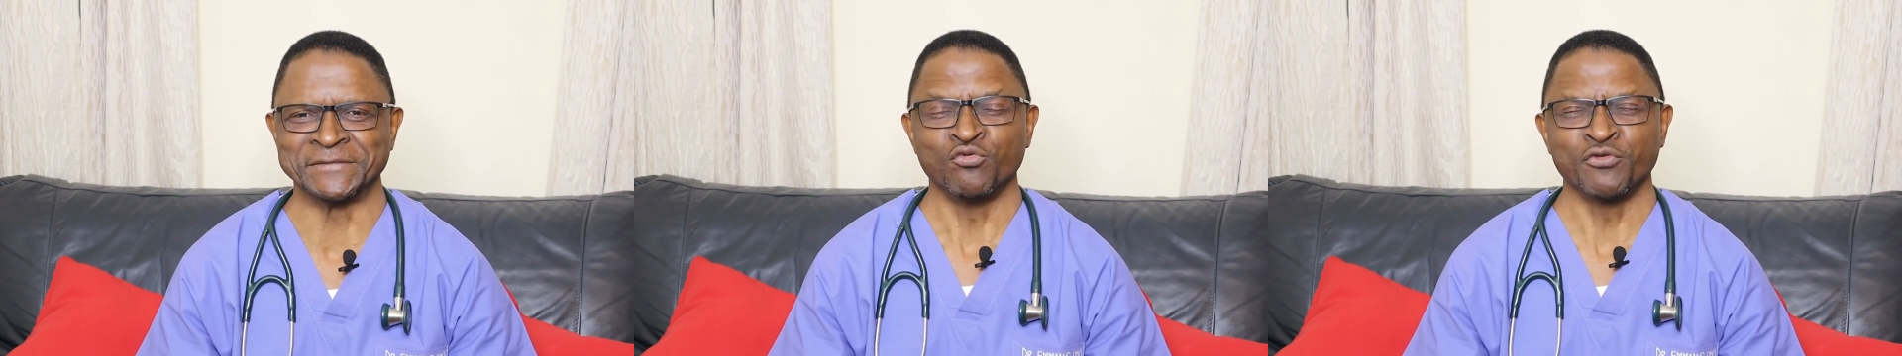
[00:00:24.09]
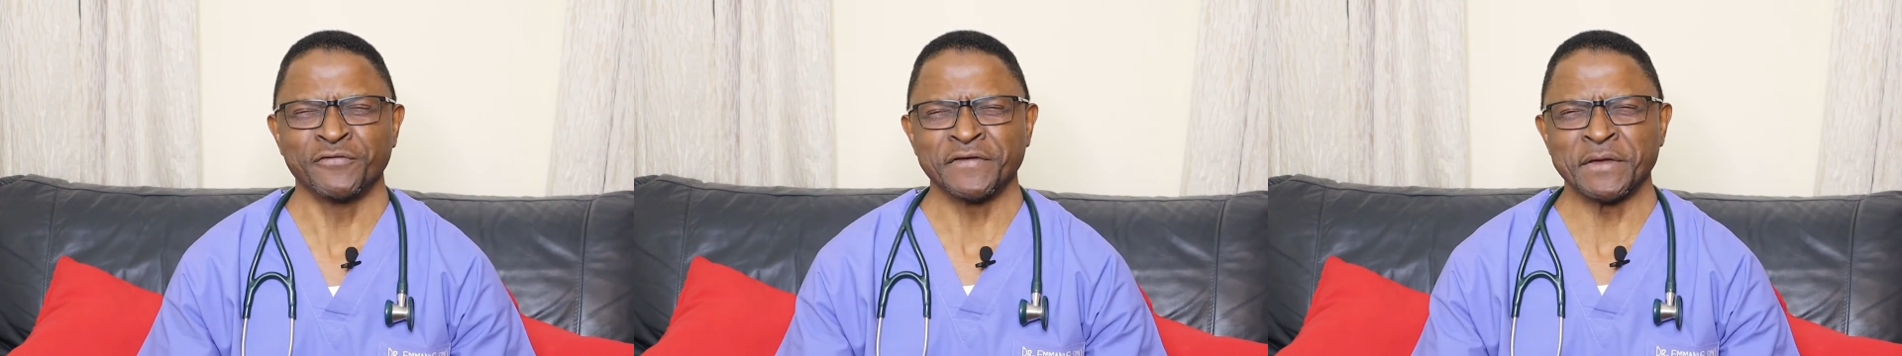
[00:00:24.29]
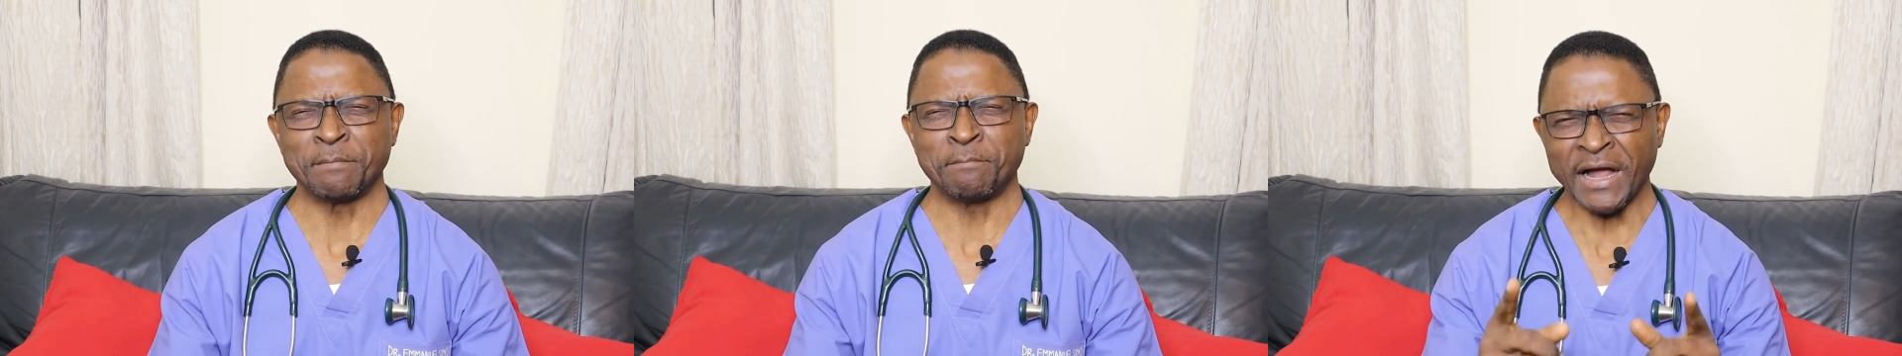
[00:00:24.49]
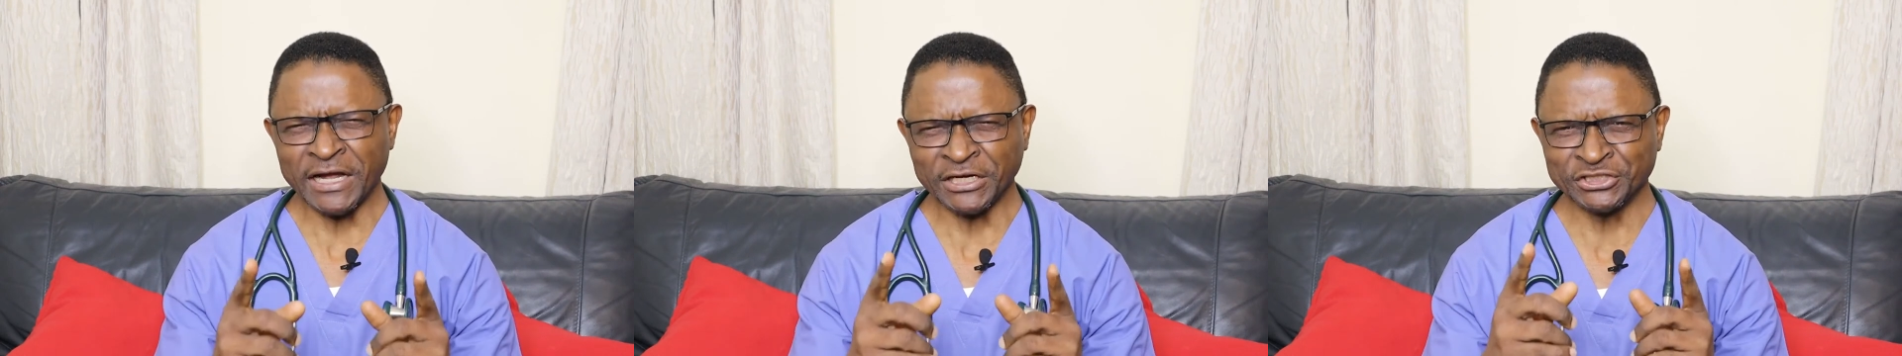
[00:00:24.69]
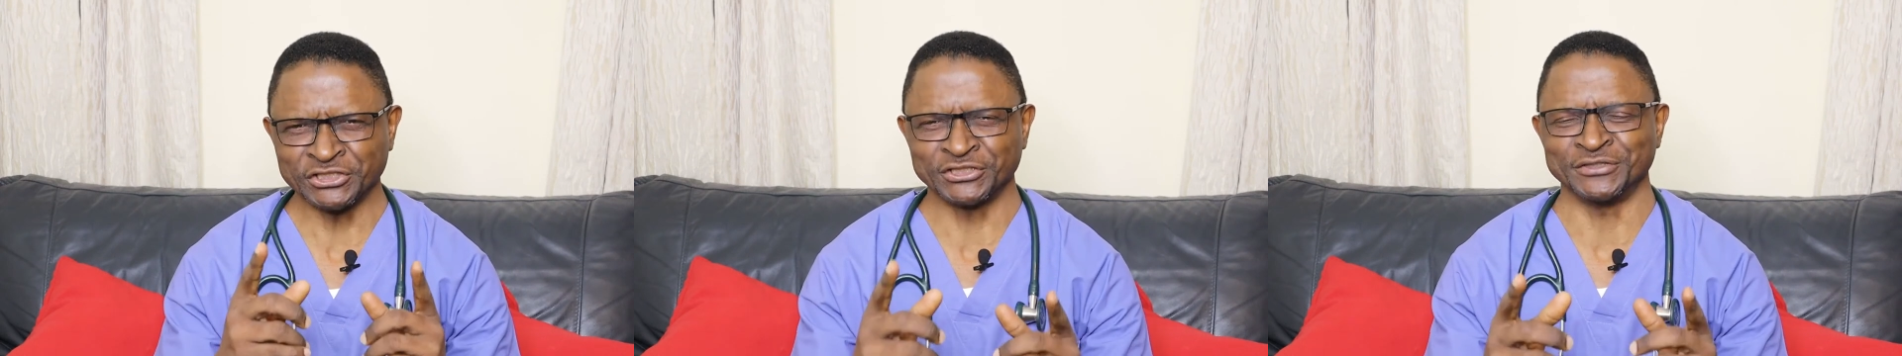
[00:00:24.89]
with a
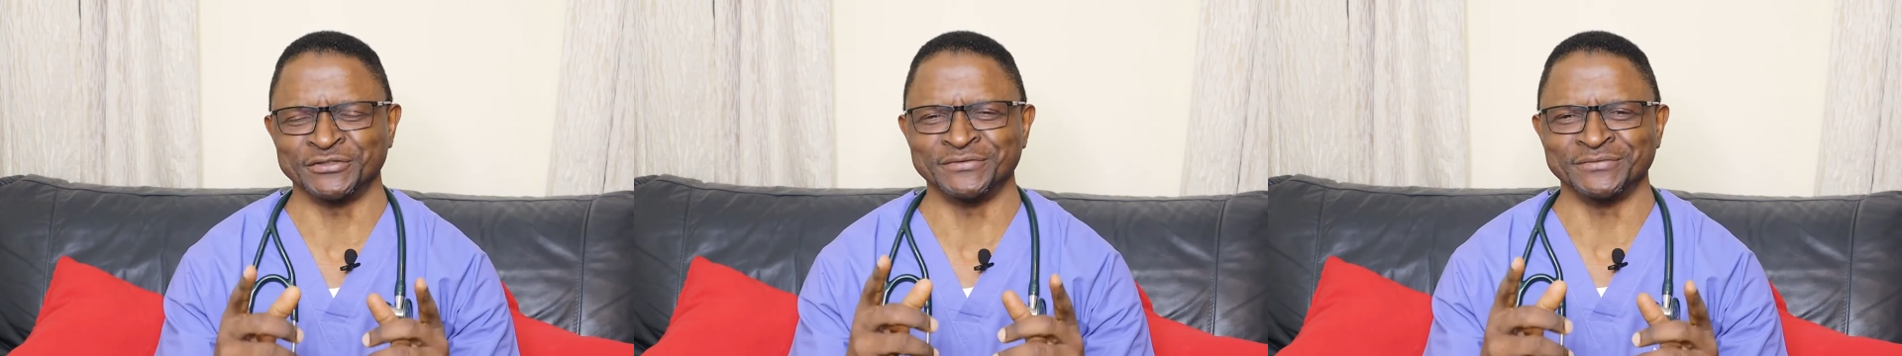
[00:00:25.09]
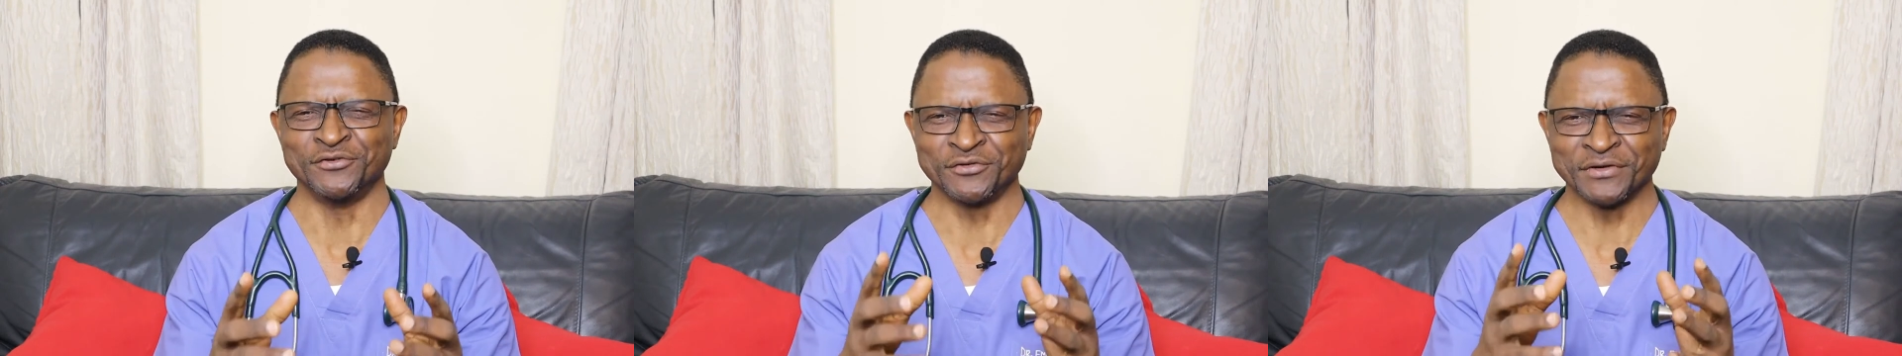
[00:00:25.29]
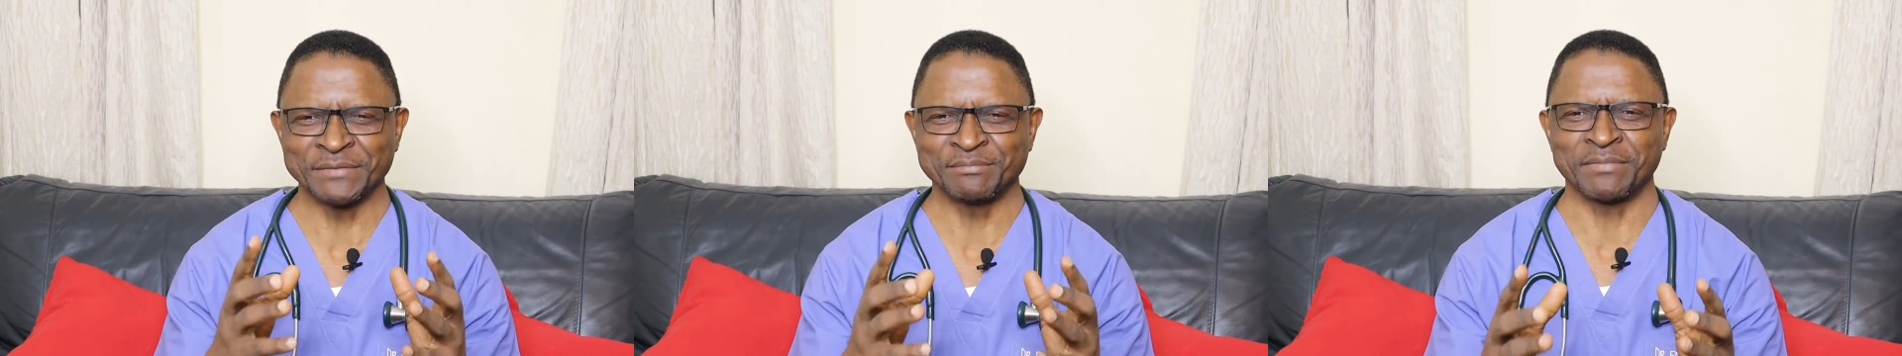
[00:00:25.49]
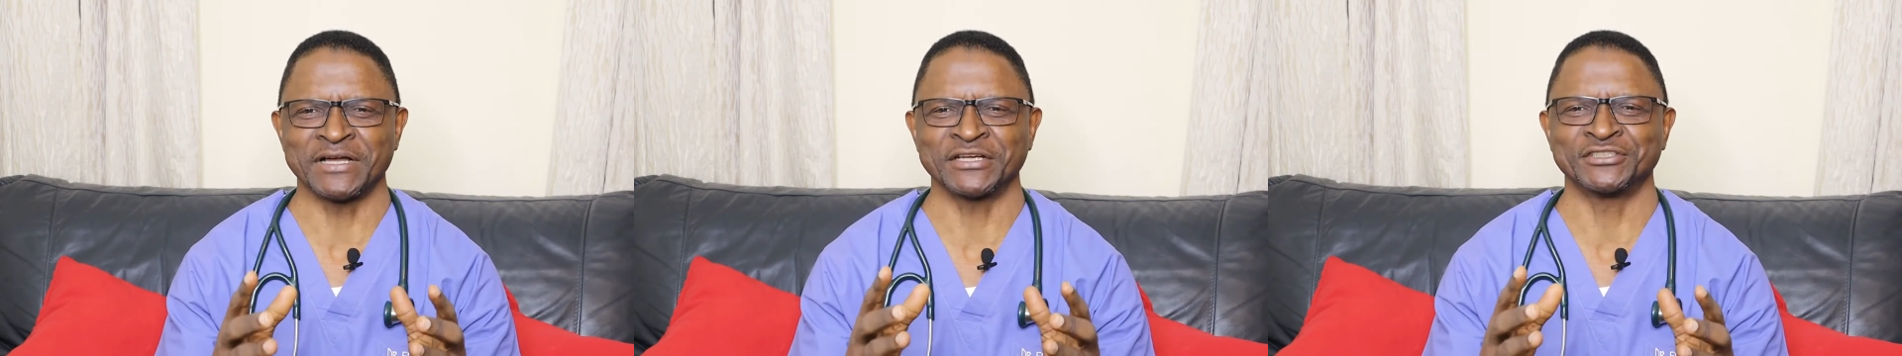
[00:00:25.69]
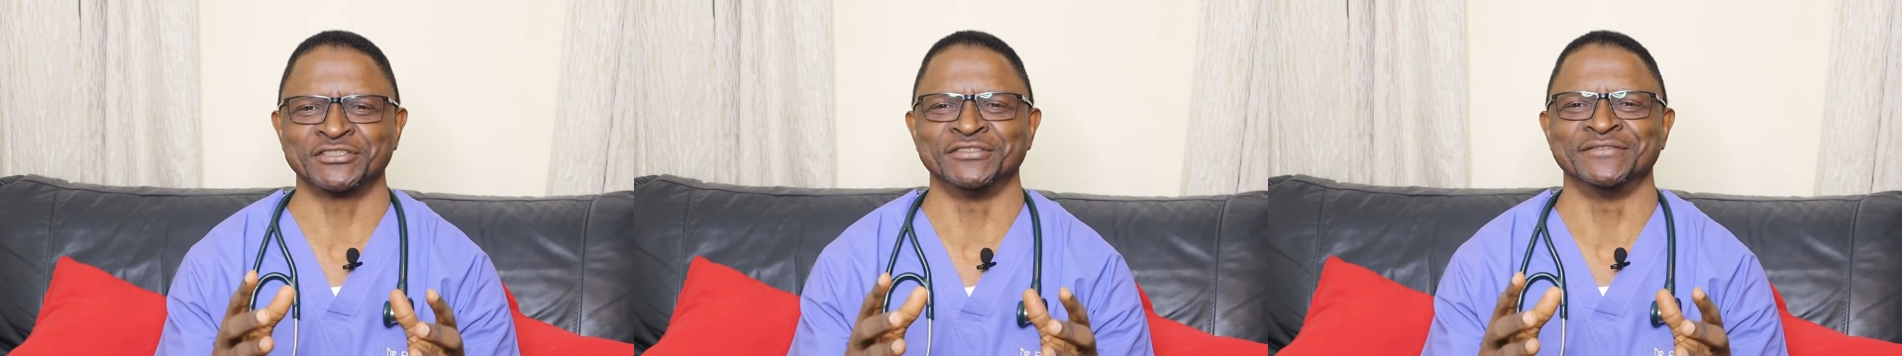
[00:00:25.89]
passion, great
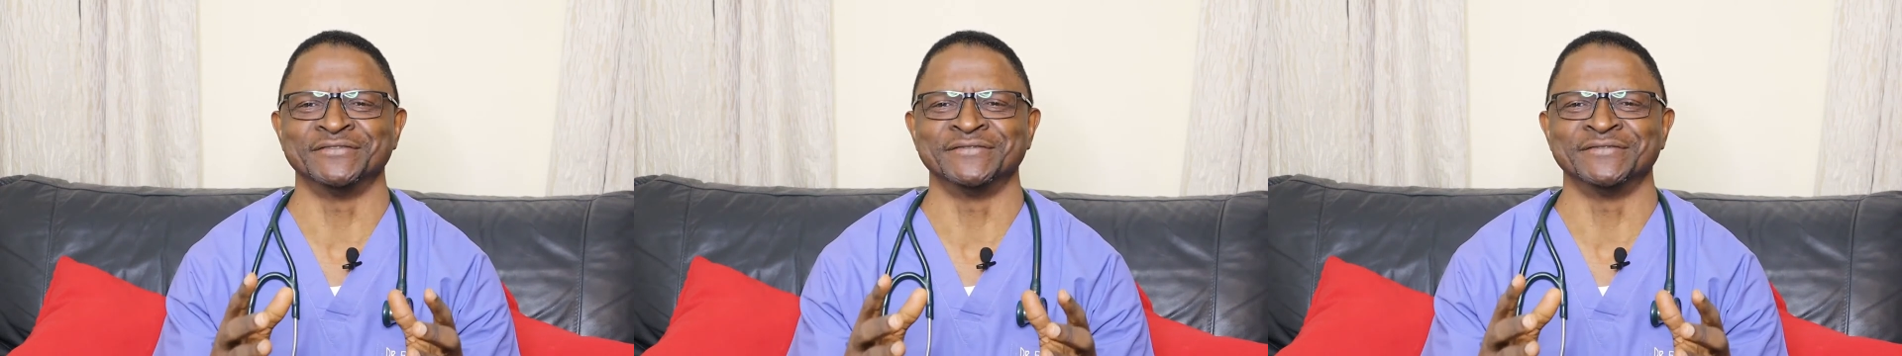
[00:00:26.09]
passion